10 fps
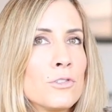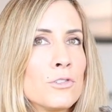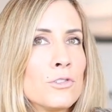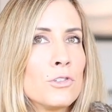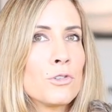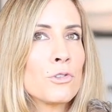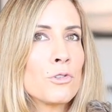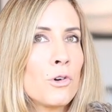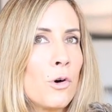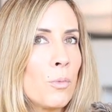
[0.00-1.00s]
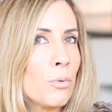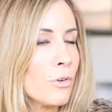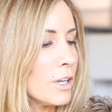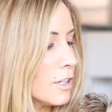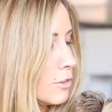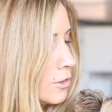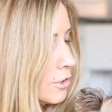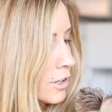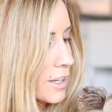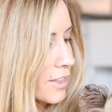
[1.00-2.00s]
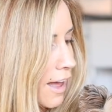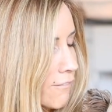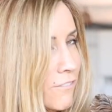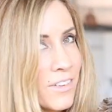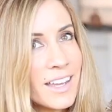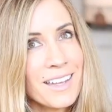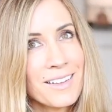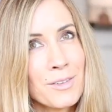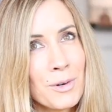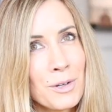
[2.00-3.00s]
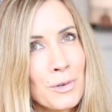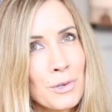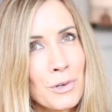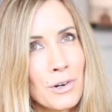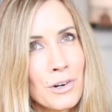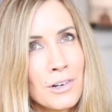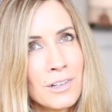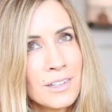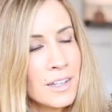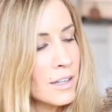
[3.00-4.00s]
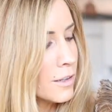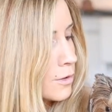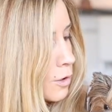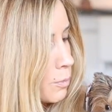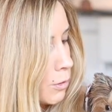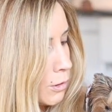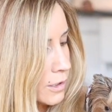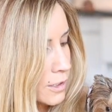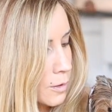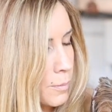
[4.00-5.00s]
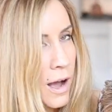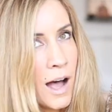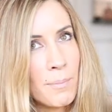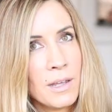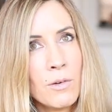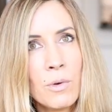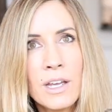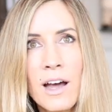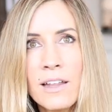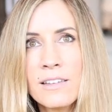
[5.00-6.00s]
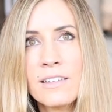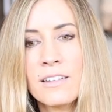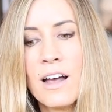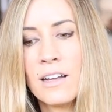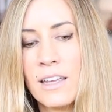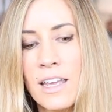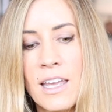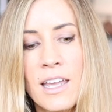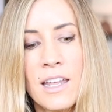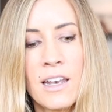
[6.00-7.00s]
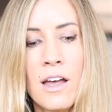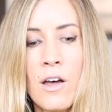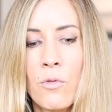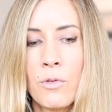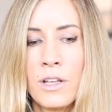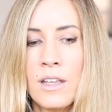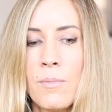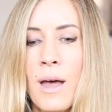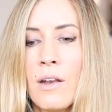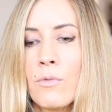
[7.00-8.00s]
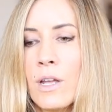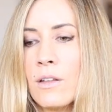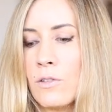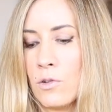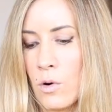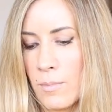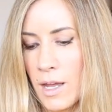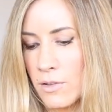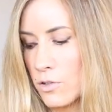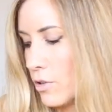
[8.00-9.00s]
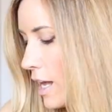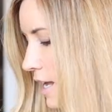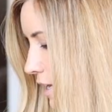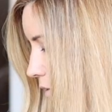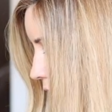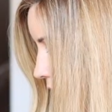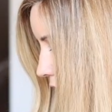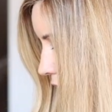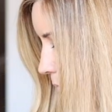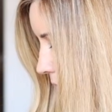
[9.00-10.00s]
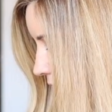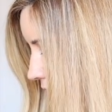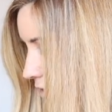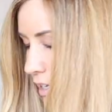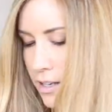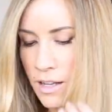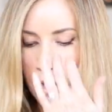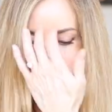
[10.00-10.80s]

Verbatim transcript: she's so pretty. Look at that face. What a good girl. So poor little Poppy, we got stuck in a really bad rainstorm yesterday in, in Boston,